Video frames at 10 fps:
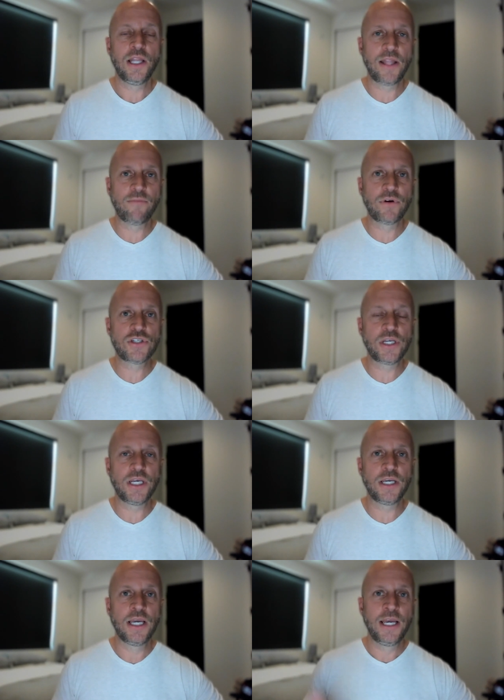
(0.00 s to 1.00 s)

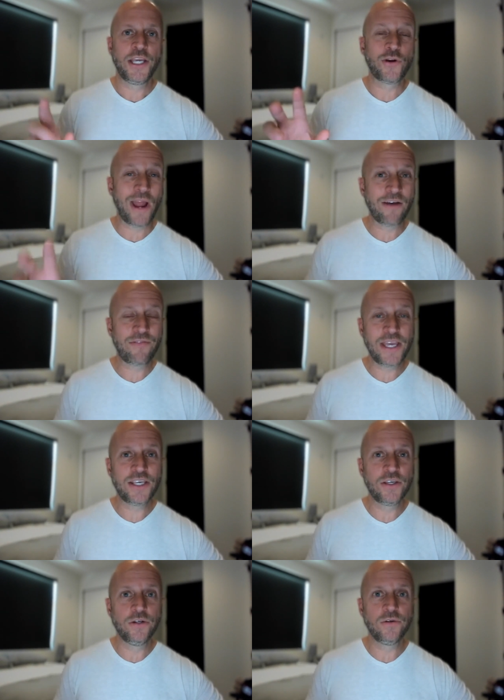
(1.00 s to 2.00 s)
leveraging your
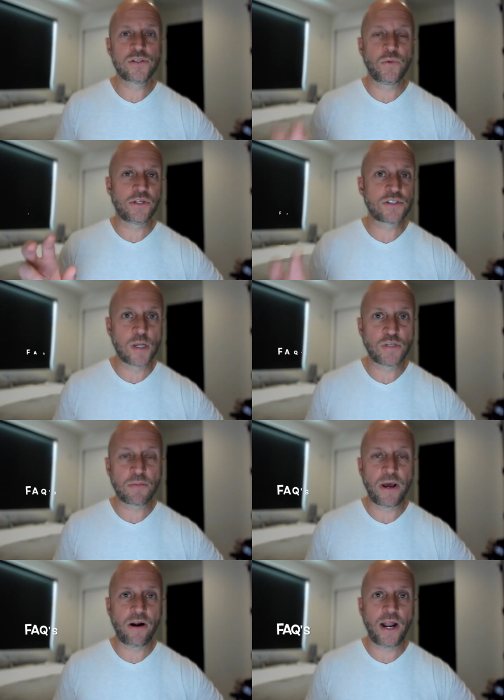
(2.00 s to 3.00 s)
FAQs with your
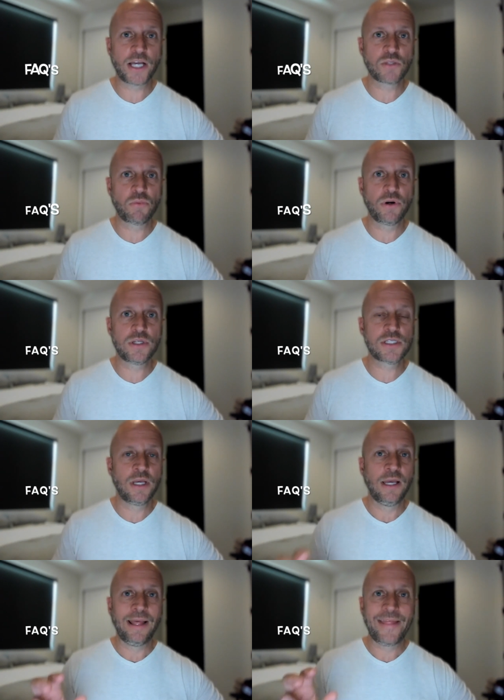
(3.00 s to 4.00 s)
subject matter experts.
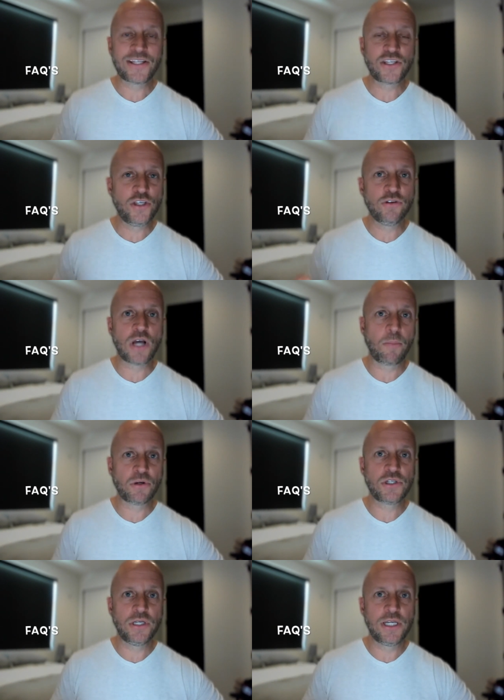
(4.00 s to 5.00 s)
That's a huge
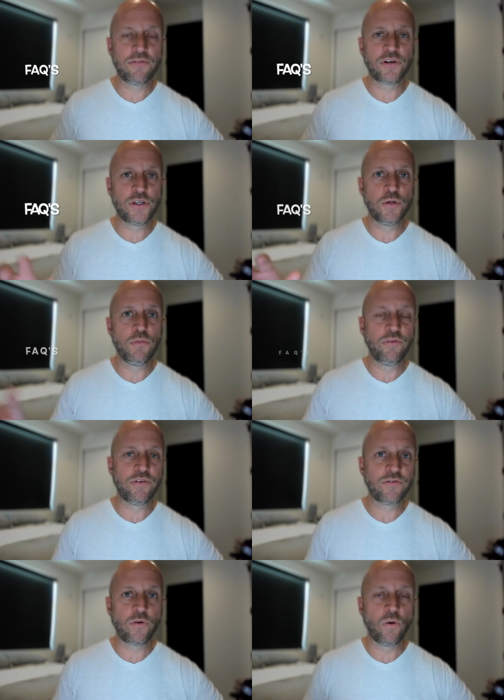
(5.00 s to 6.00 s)
opportunity for you
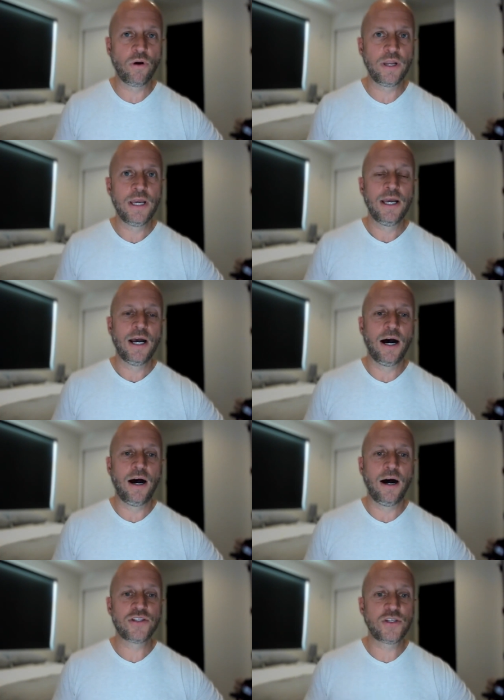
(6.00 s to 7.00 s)
moving forward.
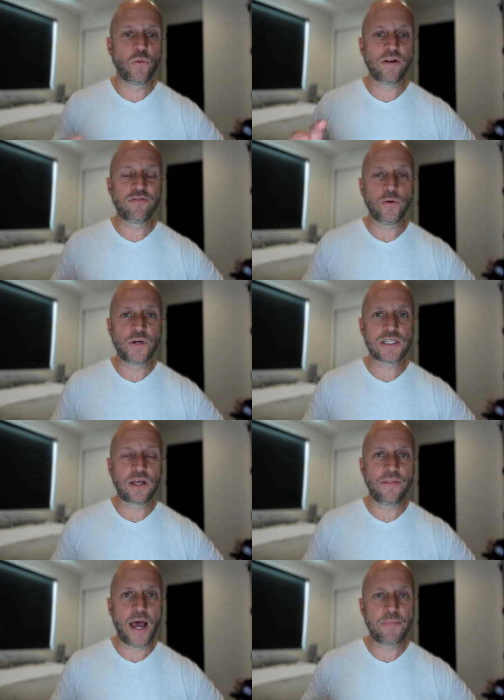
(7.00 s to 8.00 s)
Uh, so you want to focus
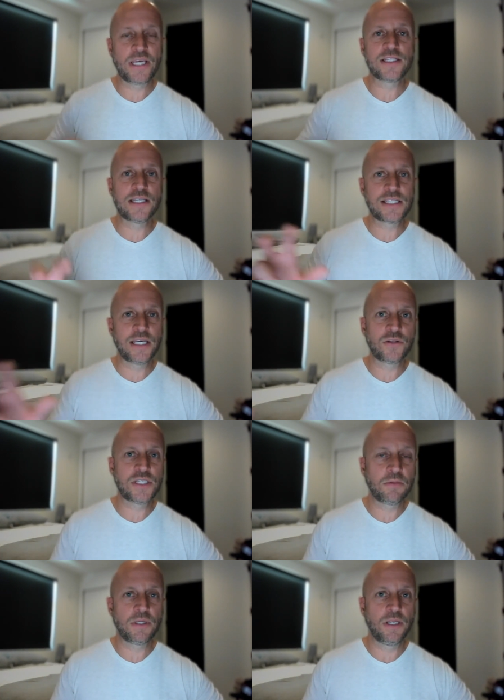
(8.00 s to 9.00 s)
on that because the sales
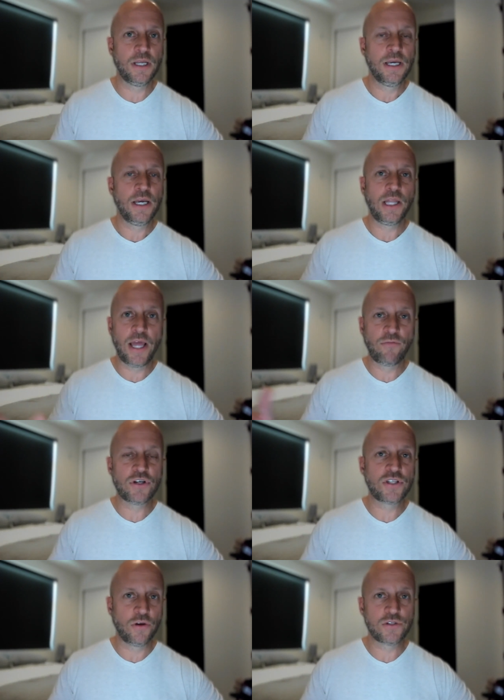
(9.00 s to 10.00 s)
team can
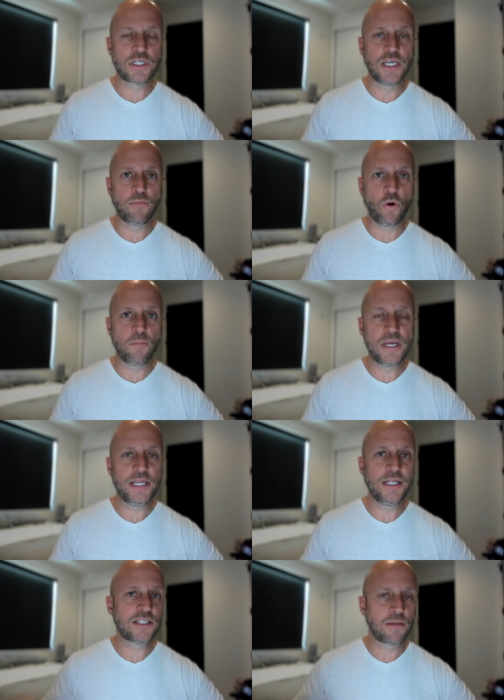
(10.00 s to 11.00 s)
leverage those to get more
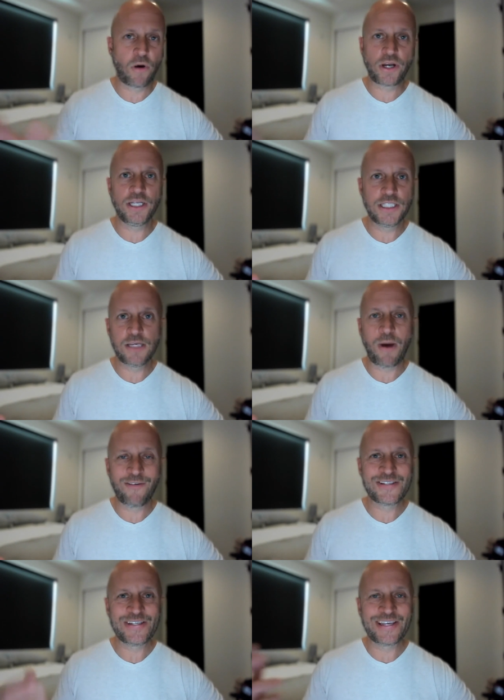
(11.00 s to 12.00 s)
meetings. The marketing team
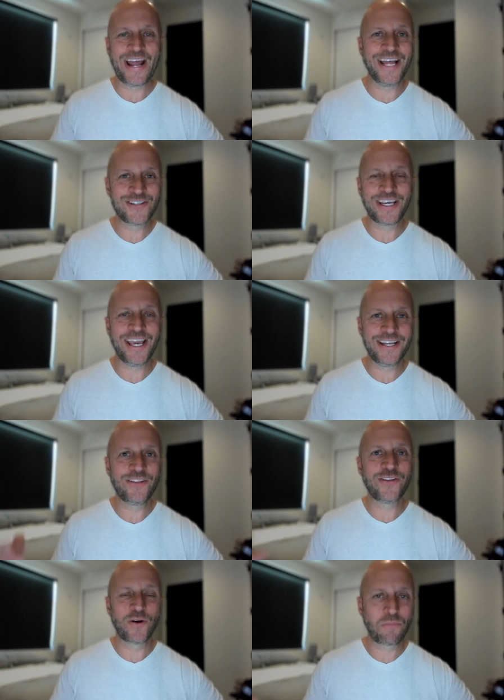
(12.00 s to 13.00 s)
obviously can
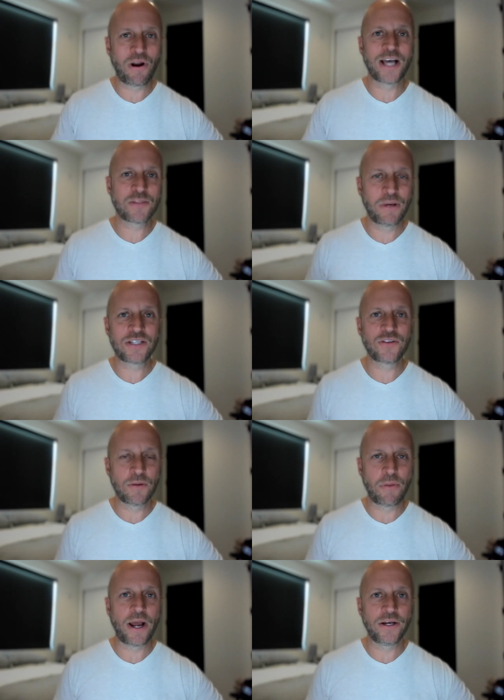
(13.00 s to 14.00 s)
educate their prospects through
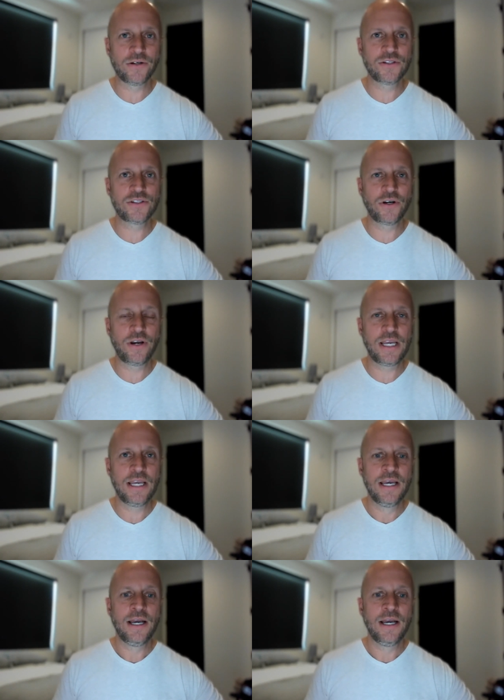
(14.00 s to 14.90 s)
the buyer's journey.